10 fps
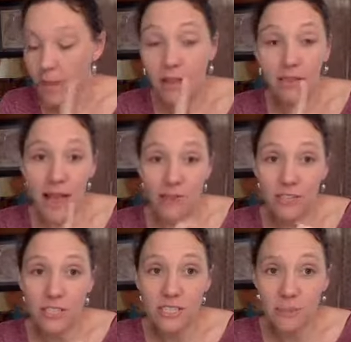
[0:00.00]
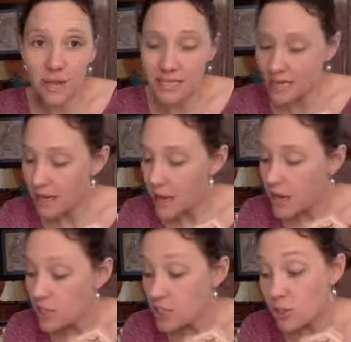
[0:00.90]
Lavender is abundant.
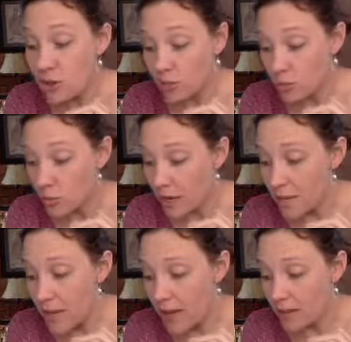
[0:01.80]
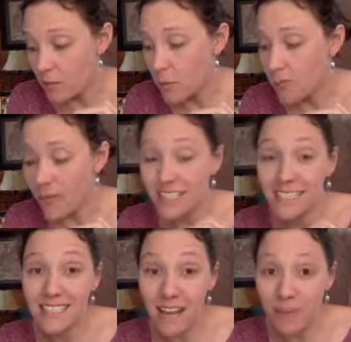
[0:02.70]
220 pounds will provide
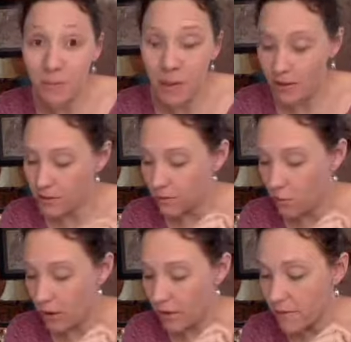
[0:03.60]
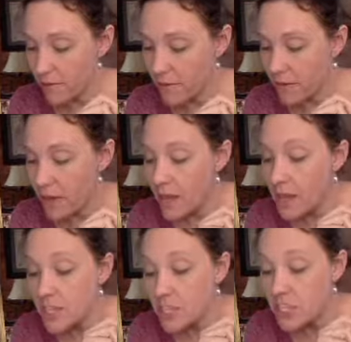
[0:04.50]
7 pounds of oil.
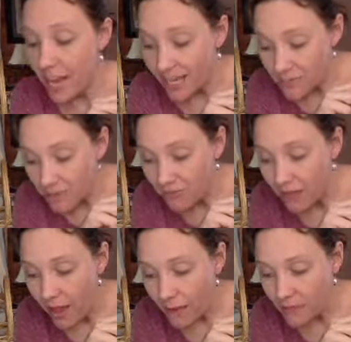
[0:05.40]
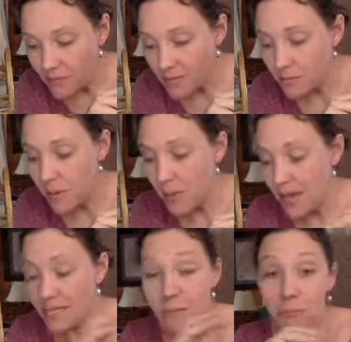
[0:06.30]
Jasmine flowers must be
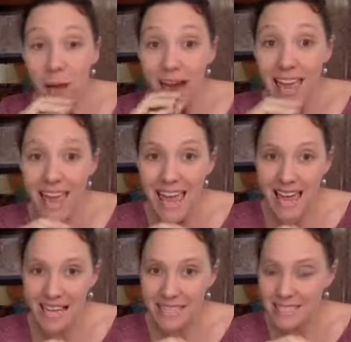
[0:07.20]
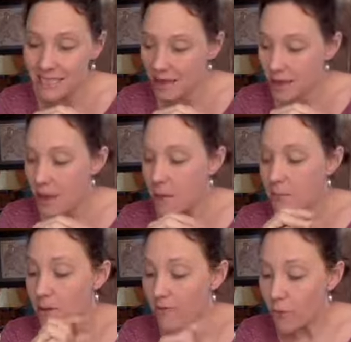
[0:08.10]
picked by hand
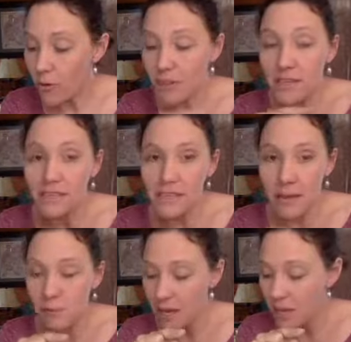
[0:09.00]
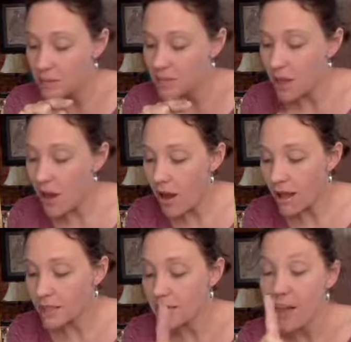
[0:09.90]
before the sun becomes
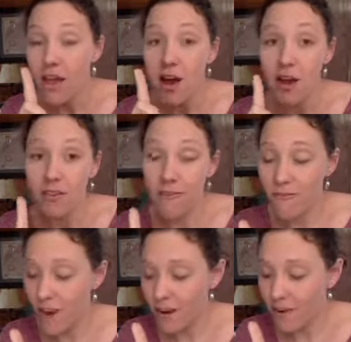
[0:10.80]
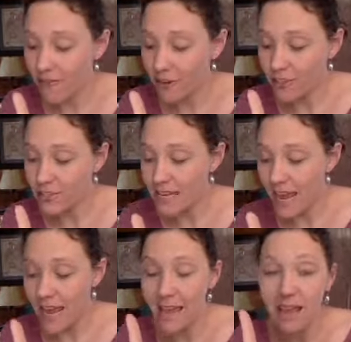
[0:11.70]
hot on the very first
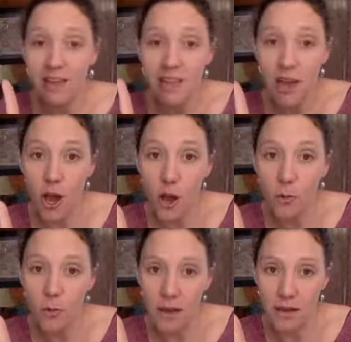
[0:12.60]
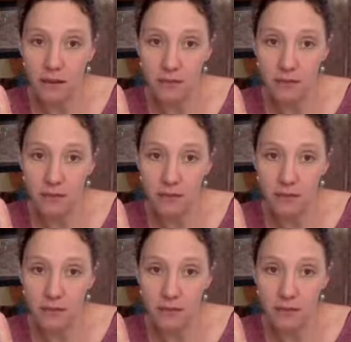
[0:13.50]
day they open.